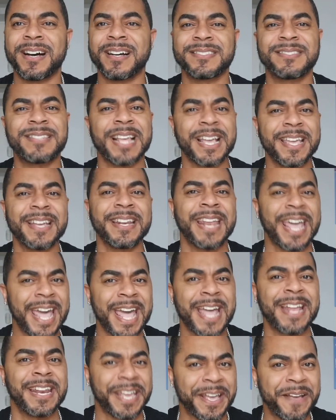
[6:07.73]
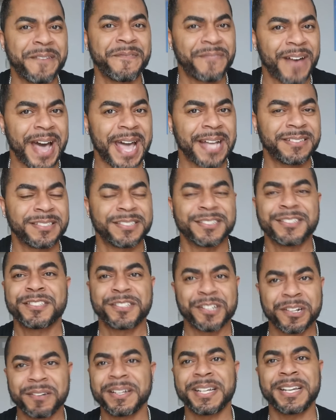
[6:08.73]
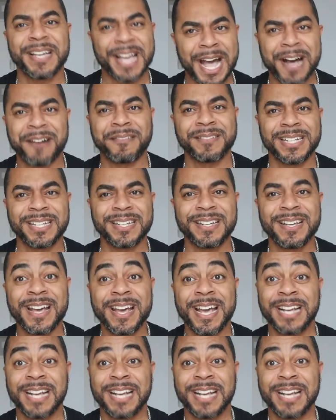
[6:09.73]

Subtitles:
secondhand invite to Surrey County?